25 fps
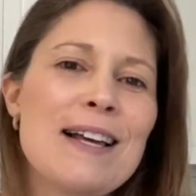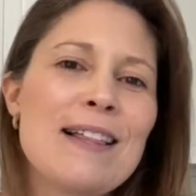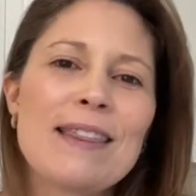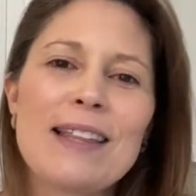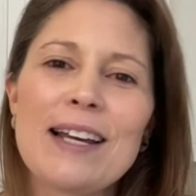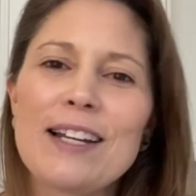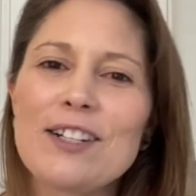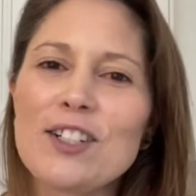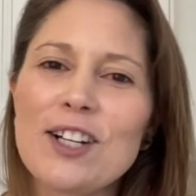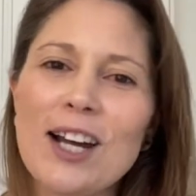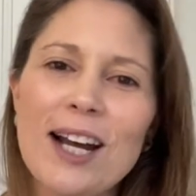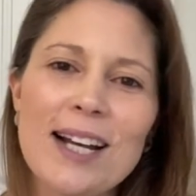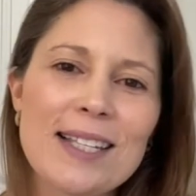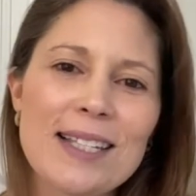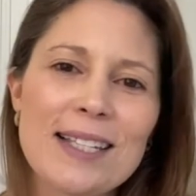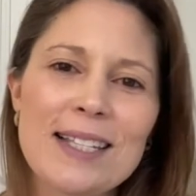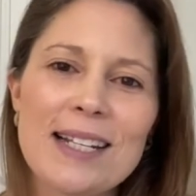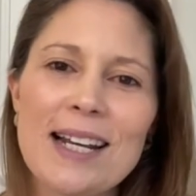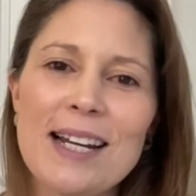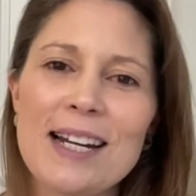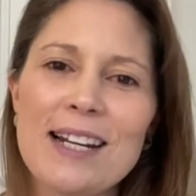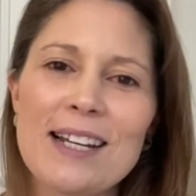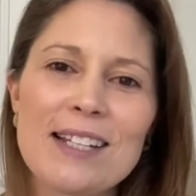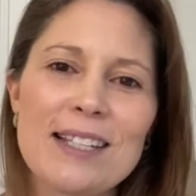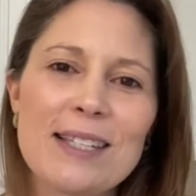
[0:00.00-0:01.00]
They just
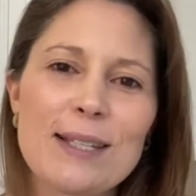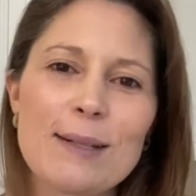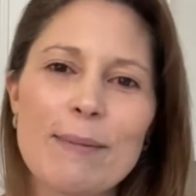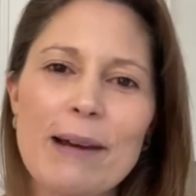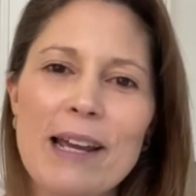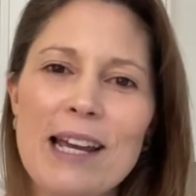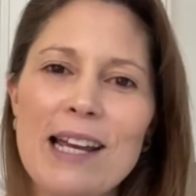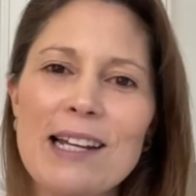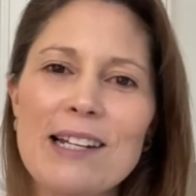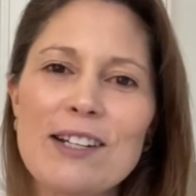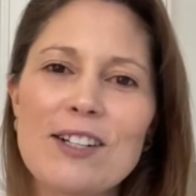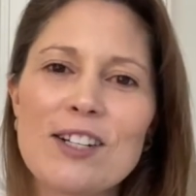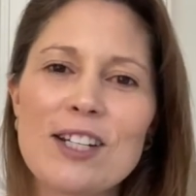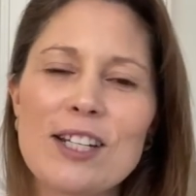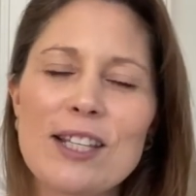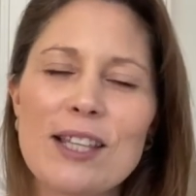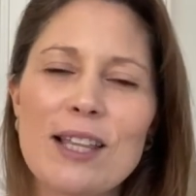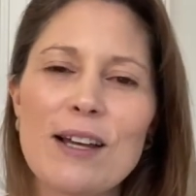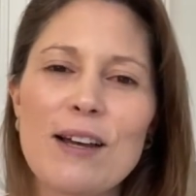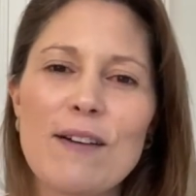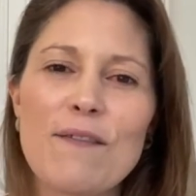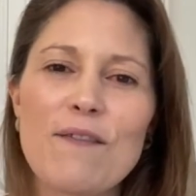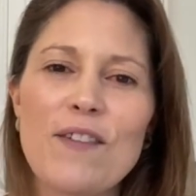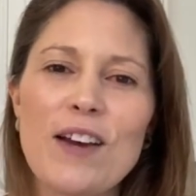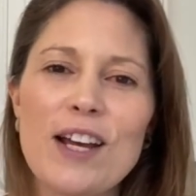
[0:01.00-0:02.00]
need to switch
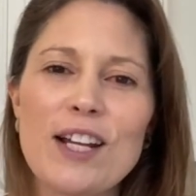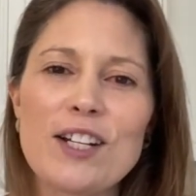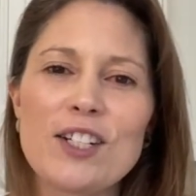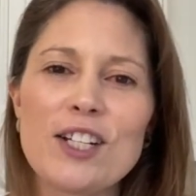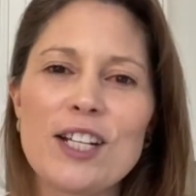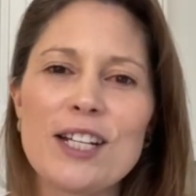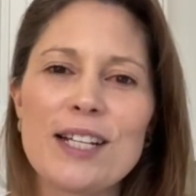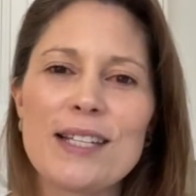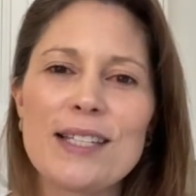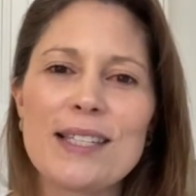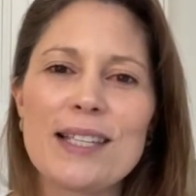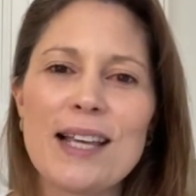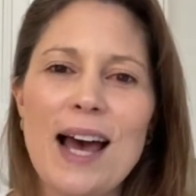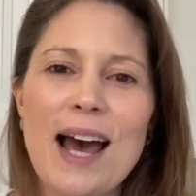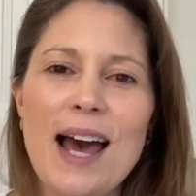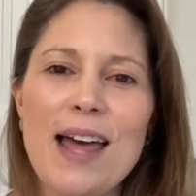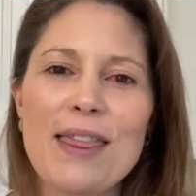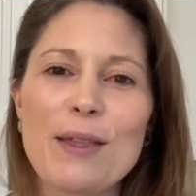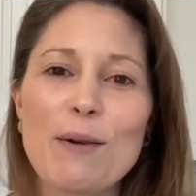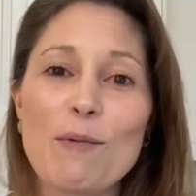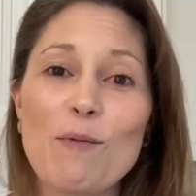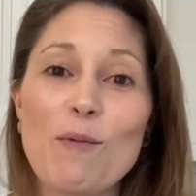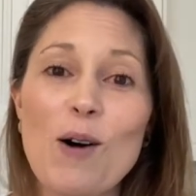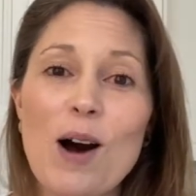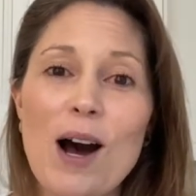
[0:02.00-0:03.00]
the veggies and
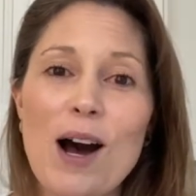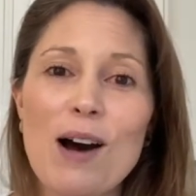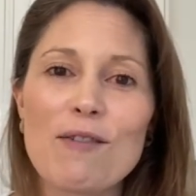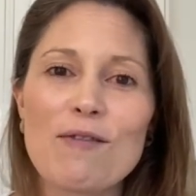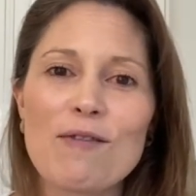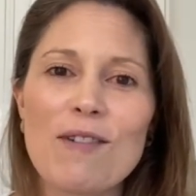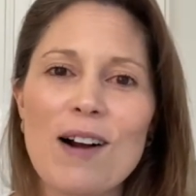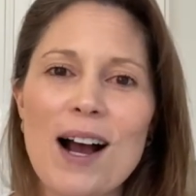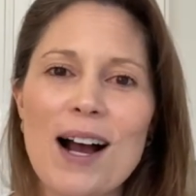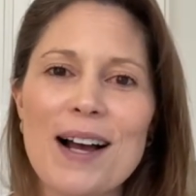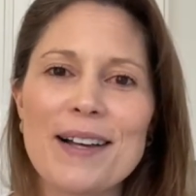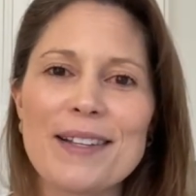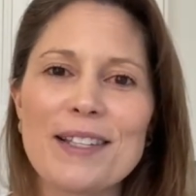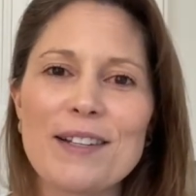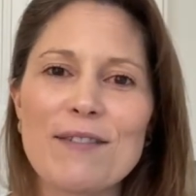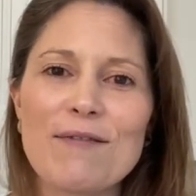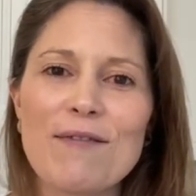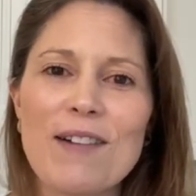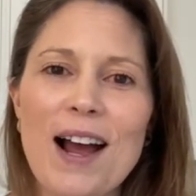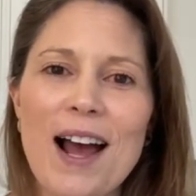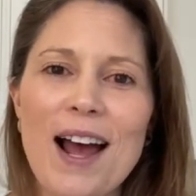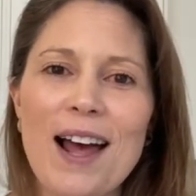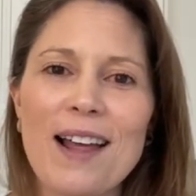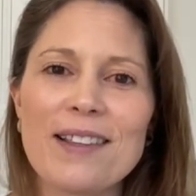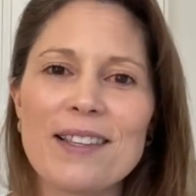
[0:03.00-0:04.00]
the wild rice
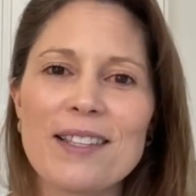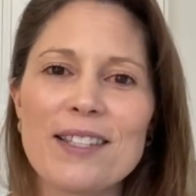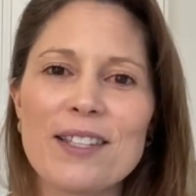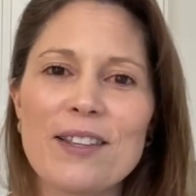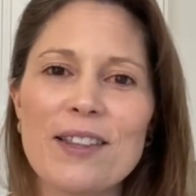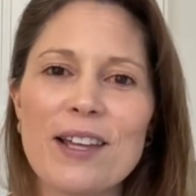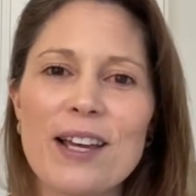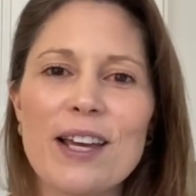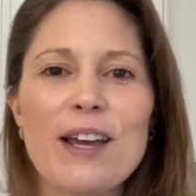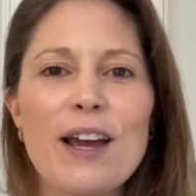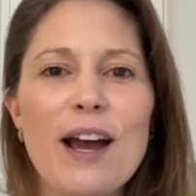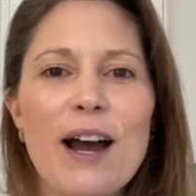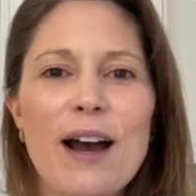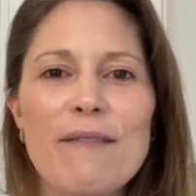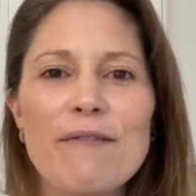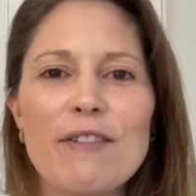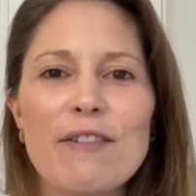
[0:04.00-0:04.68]
around so that you have a